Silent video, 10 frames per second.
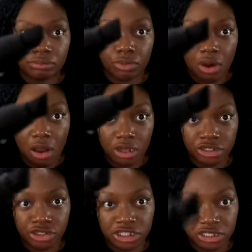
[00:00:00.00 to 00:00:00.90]
broad
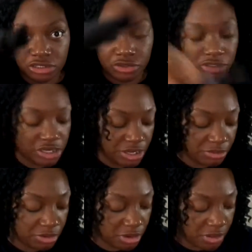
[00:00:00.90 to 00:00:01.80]
chisel nib.
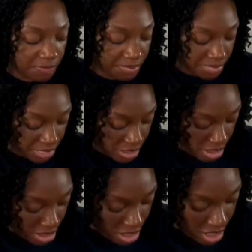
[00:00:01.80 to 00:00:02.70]

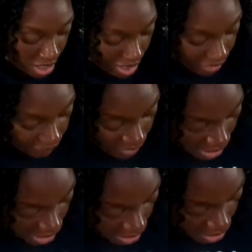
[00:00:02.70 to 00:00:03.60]
I've
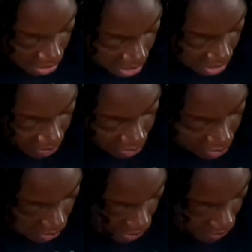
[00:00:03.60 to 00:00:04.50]
got a
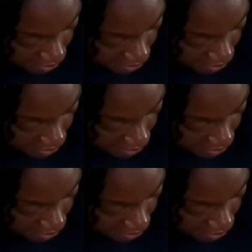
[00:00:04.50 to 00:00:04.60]
couple